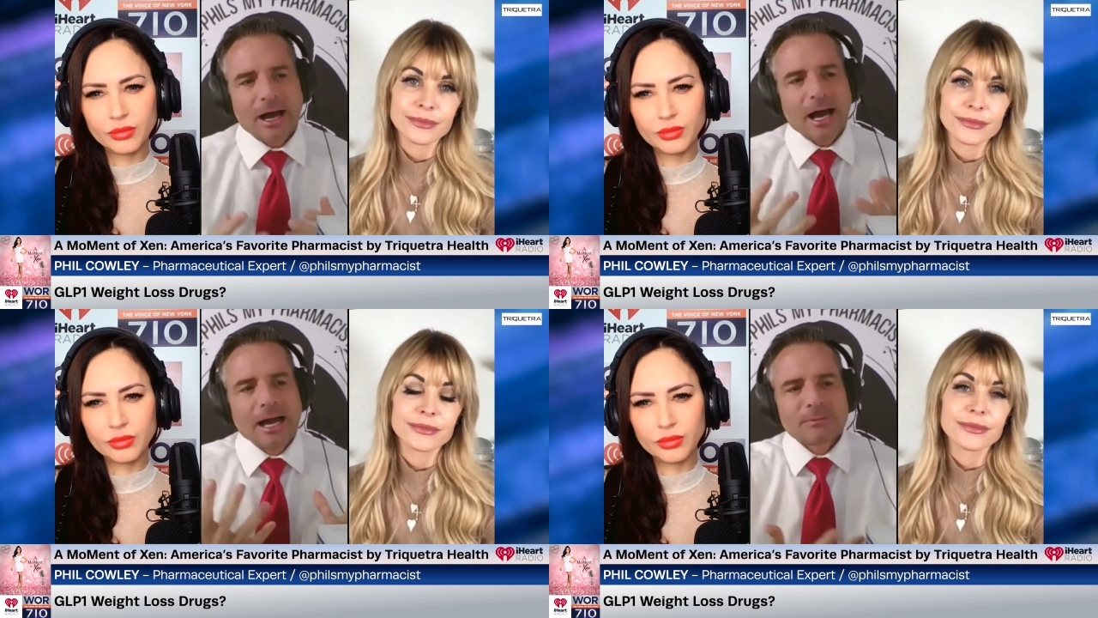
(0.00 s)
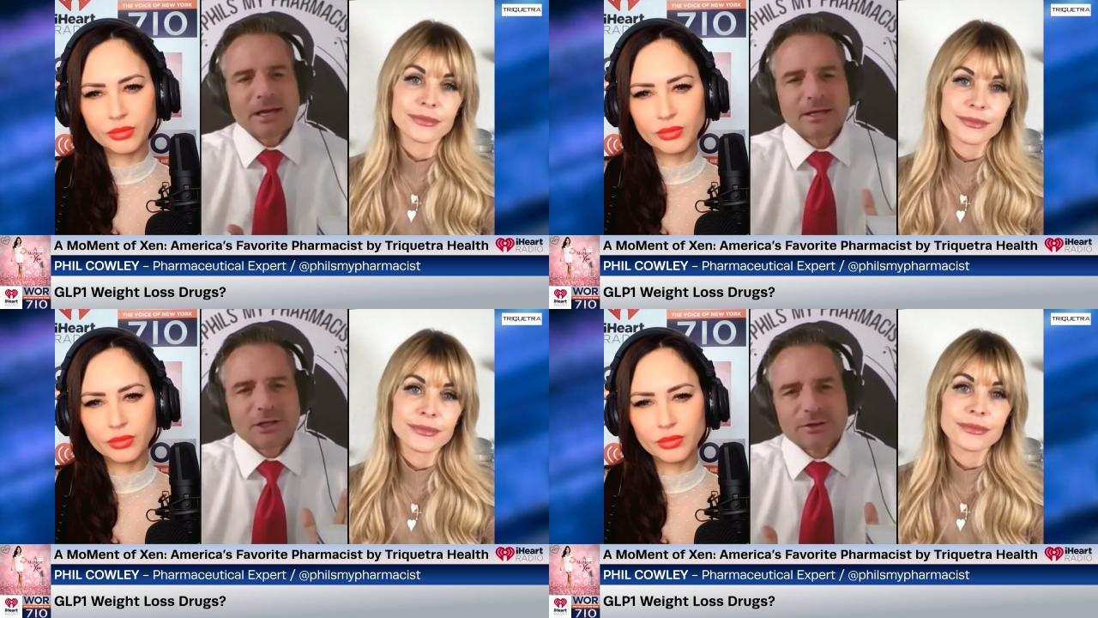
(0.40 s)
Speaker 1: I'm
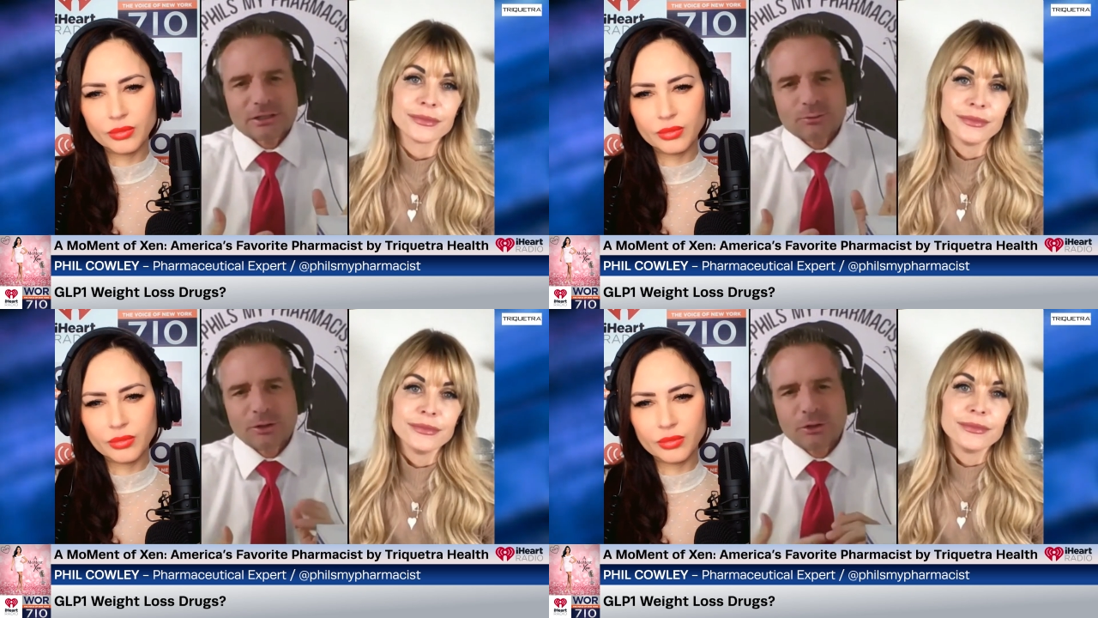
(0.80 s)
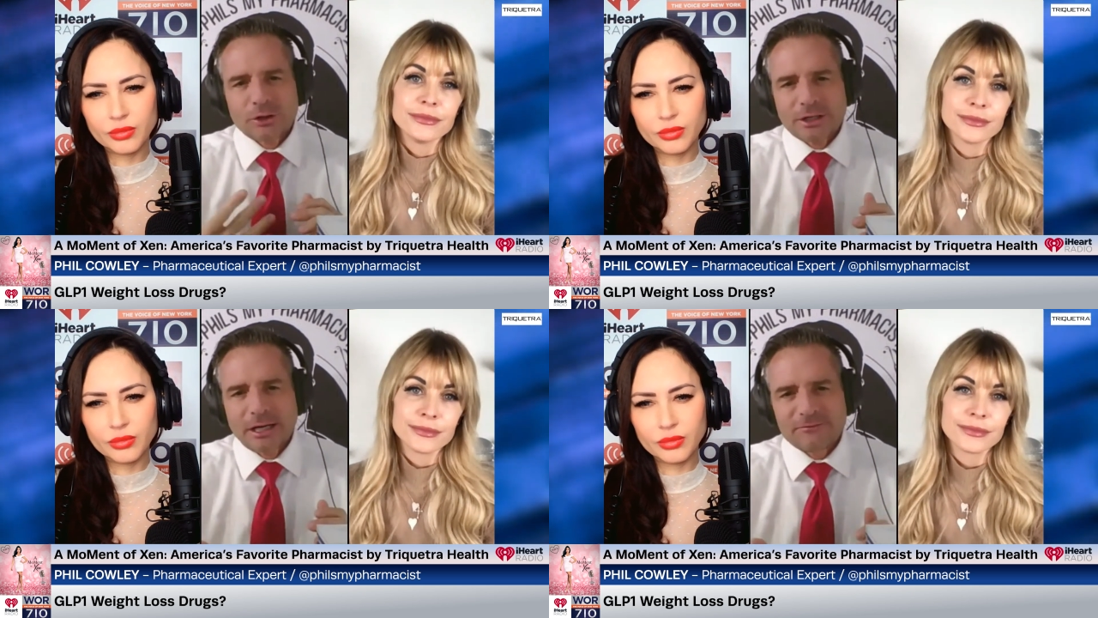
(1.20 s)
kind of curious what your
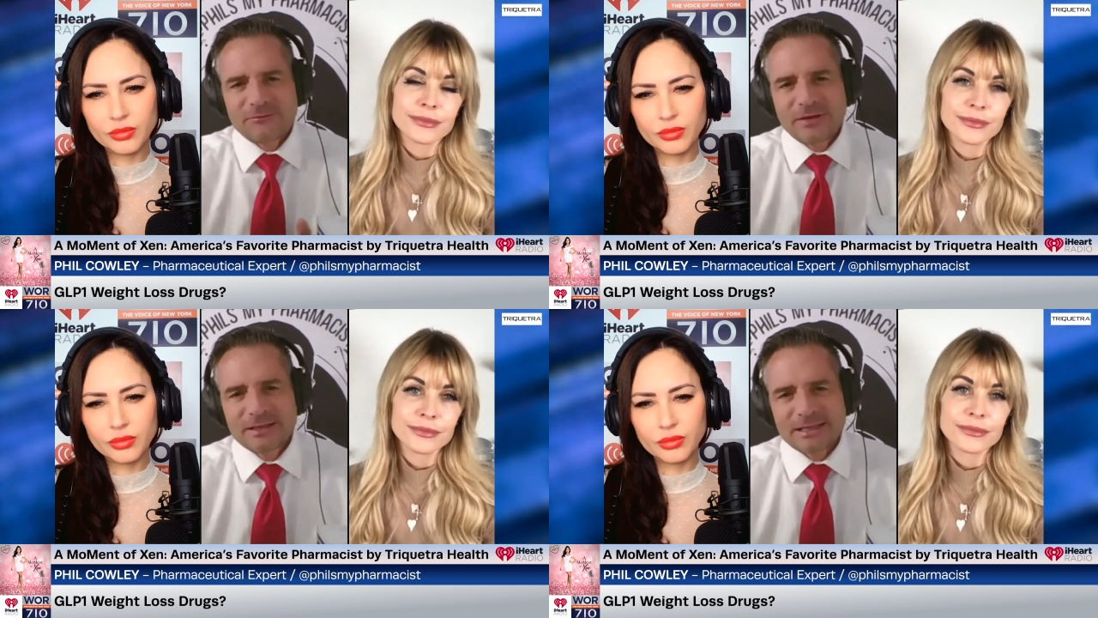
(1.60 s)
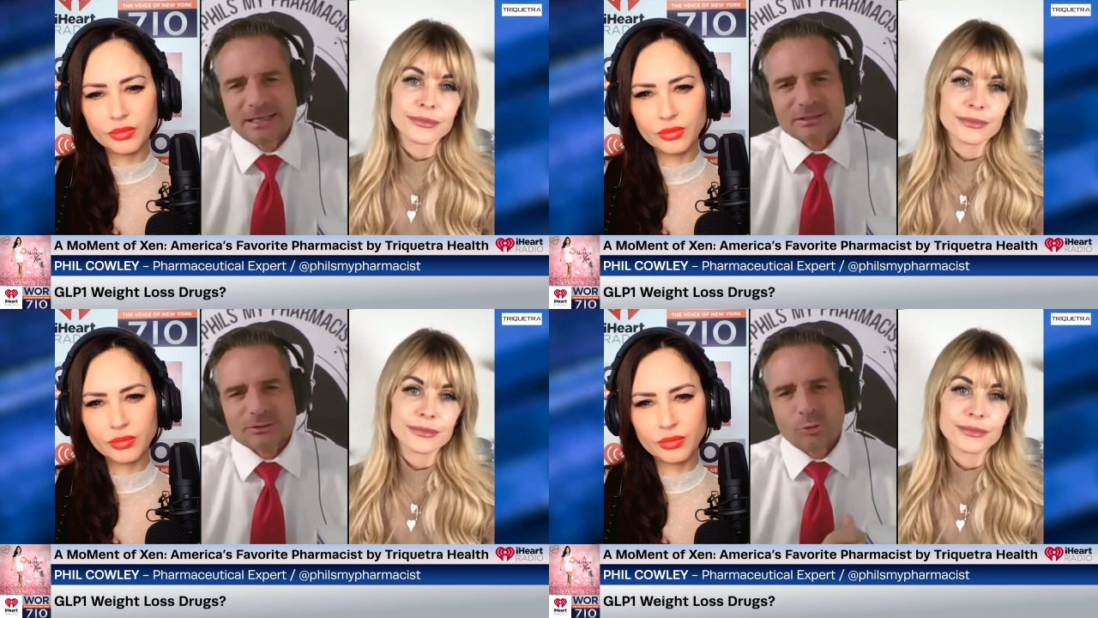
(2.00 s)
gut feeling
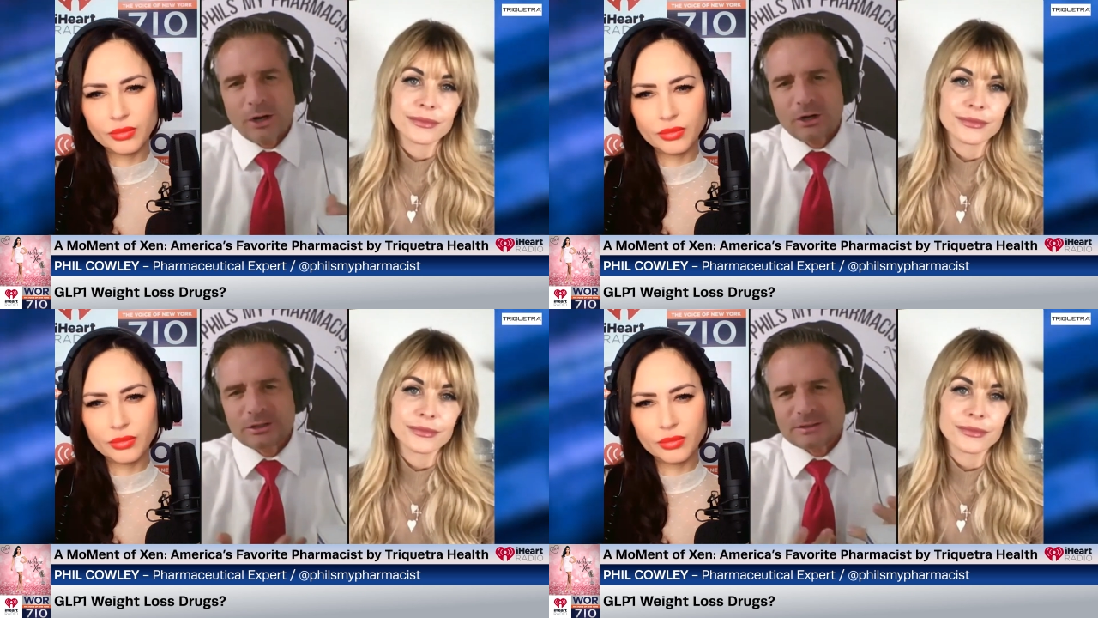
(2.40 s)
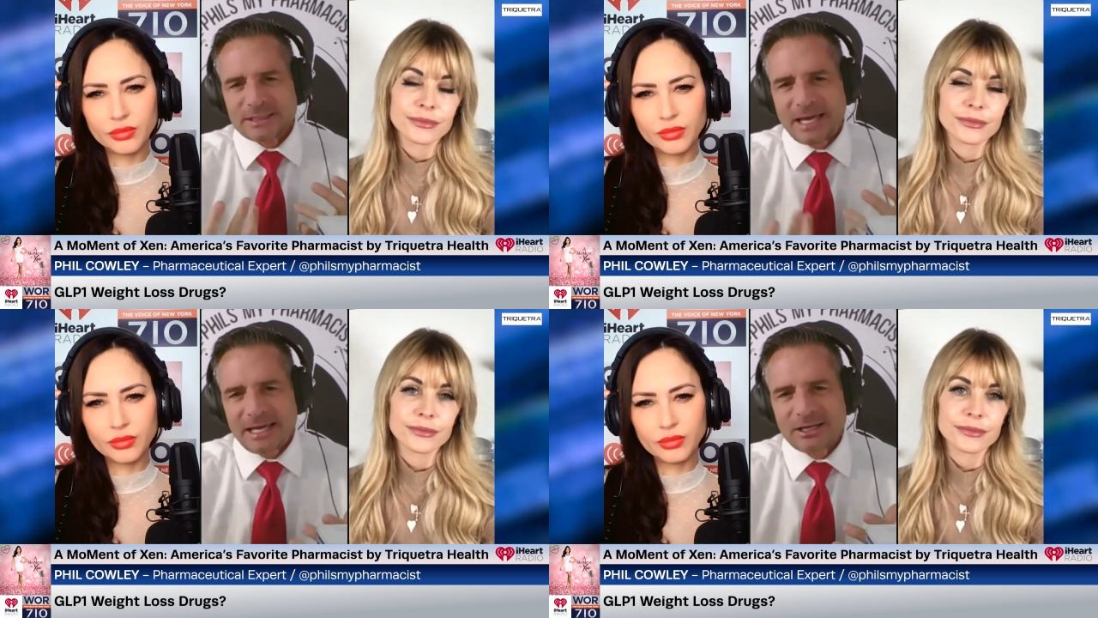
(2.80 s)
is. Where does this
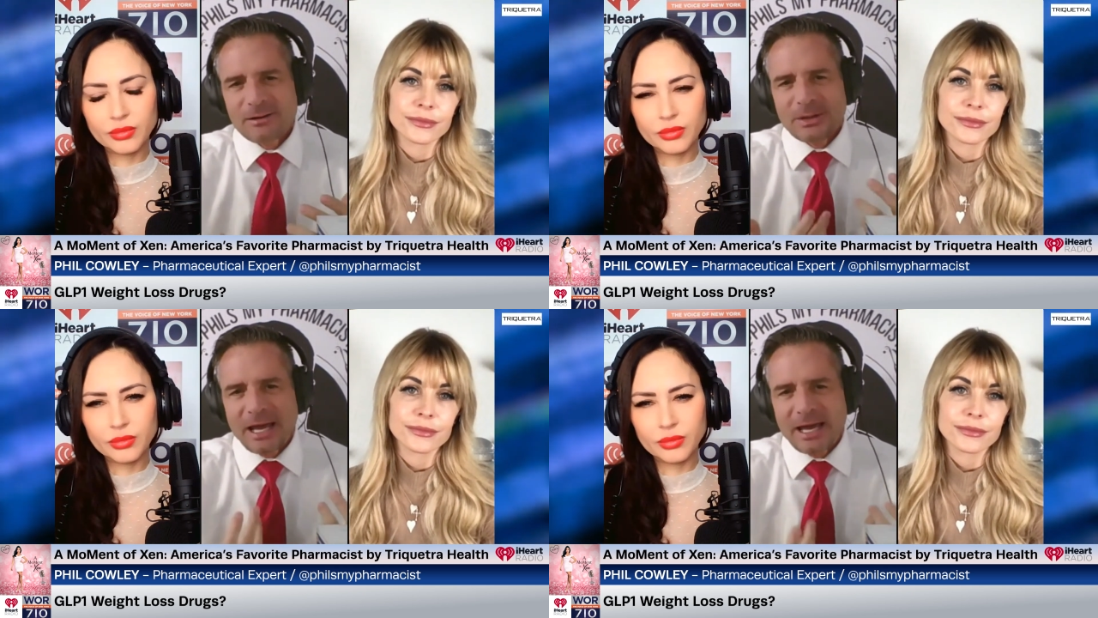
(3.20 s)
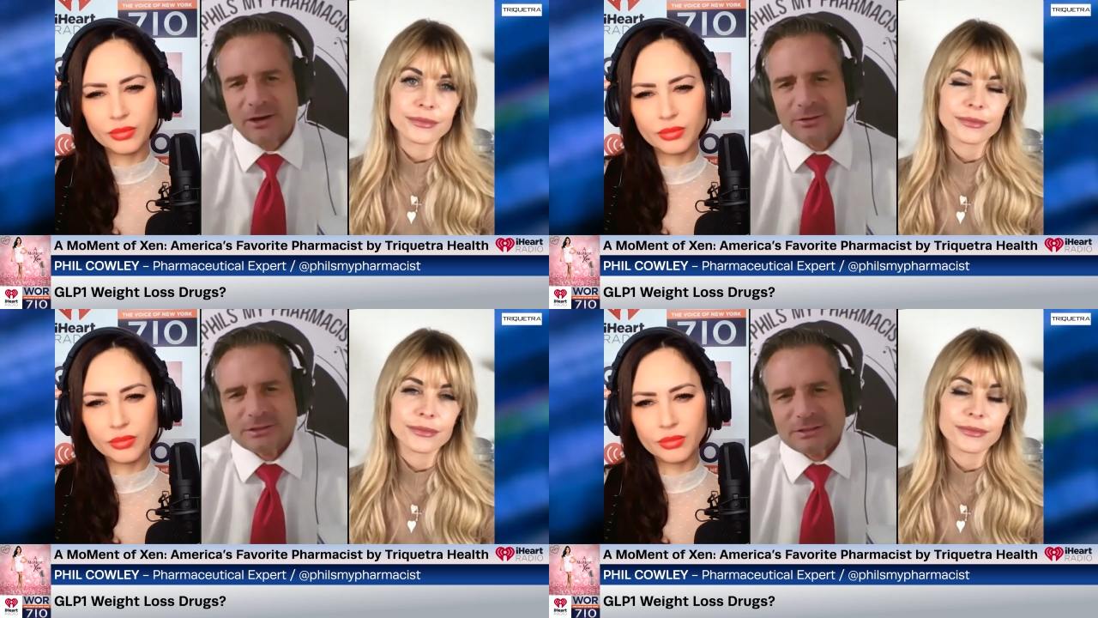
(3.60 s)
end up and how
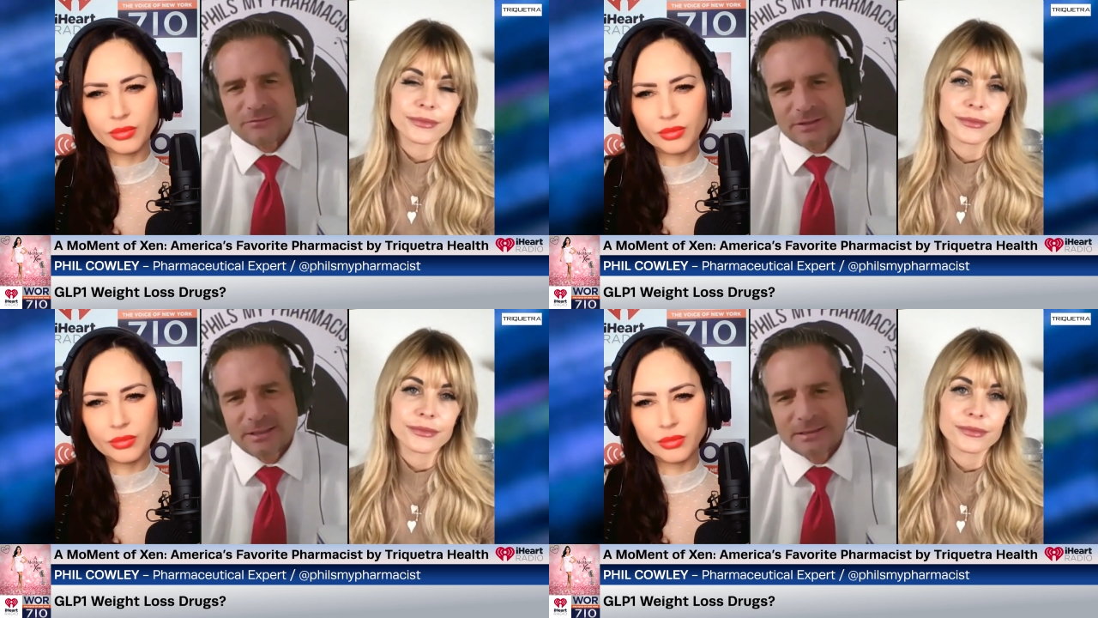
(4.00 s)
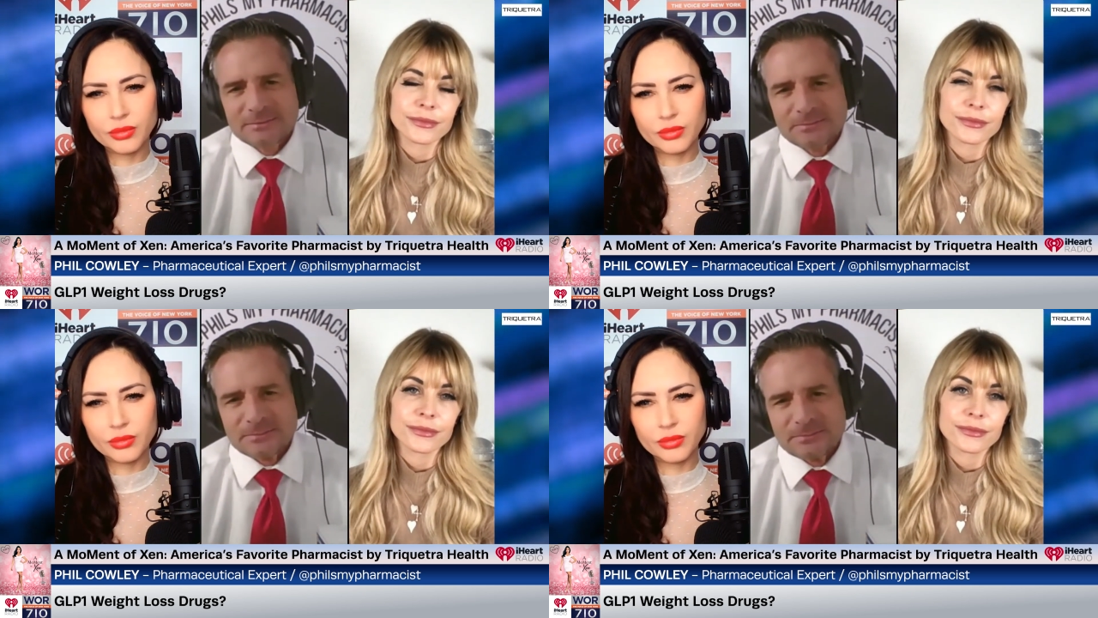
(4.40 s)
does this fit in?